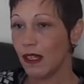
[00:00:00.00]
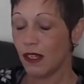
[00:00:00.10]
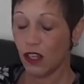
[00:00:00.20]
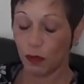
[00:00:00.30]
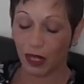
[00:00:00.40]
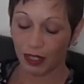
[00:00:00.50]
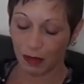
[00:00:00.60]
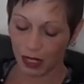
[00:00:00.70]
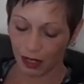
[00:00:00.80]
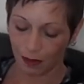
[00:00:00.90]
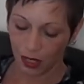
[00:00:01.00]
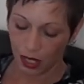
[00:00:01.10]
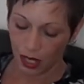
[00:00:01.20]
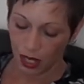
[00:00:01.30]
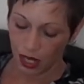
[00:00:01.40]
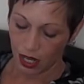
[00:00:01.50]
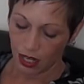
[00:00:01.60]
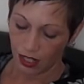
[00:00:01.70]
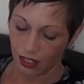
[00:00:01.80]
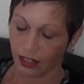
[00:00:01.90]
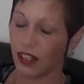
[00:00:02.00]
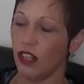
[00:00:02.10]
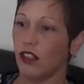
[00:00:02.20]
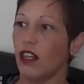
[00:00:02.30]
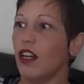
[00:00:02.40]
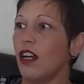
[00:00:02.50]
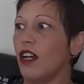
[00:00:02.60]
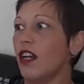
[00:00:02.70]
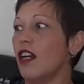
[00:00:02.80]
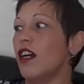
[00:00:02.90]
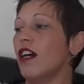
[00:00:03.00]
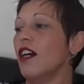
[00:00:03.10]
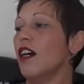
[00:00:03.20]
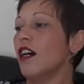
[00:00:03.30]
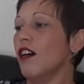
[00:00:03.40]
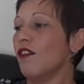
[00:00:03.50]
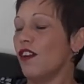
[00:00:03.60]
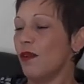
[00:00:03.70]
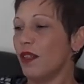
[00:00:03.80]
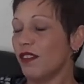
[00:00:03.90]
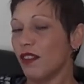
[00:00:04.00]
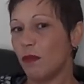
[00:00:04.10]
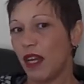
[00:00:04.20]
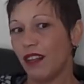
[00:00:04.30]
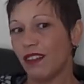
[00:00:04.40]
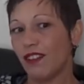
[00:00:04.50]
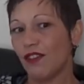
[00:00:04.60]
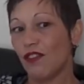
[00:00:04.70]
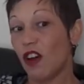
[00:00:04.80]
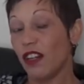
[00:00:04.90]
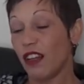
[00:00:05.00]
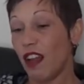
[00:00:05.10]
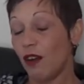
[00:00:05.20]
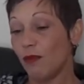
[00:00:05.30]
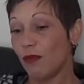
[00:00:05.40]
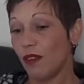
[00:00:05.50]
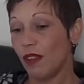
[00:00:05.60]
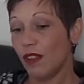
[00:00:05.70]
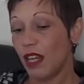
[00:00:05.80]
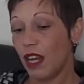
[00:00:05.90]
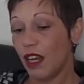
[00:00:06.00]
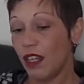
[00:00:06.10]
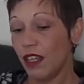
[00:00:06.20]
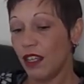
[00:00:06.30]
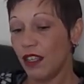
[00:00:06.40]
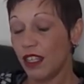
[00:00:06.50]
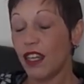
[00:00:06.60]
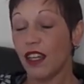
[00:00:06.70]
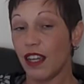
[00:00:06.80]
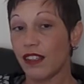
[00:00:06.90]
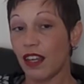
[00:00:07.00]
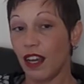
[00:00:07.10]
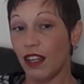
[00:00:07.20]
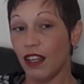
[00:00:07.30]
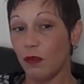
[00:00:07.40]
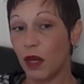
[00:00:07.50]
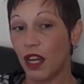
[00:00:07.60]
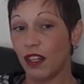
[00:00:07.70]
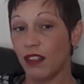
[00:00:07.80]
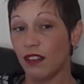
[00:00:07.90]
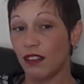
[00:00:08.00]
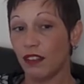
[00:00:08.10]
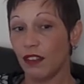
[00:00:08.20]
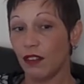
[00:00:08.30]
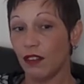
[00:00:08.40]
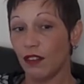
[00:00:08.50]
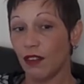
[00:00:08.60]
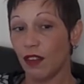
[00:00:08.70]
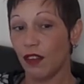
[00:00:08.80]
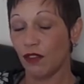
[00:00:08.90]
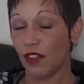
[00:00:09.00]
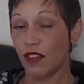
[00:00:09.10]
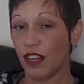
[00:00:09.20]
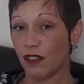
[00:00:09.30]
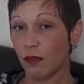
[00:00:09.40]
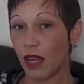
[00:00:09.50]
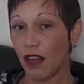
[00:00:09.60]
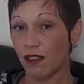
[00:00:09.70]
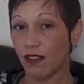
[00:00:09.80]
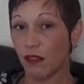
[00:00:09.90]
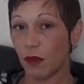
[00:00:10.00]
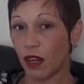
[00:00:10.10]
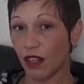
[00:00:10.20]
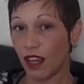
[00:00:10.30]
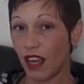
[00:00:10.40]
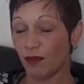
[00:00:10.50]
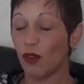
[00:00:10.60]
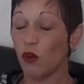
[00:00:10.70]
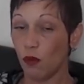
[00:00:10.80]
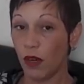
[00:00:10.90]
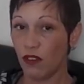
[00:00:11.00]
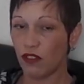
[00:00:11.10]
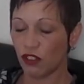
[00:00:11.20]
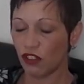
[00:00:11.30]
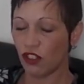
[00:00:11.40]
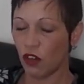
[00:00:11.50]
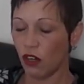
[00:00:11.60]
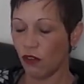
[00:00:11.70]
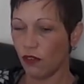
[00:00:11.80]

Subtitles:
who paid the money in. So off I went to the bank to find out that the ESA had paid £3,000 into my account, almost, just shy of.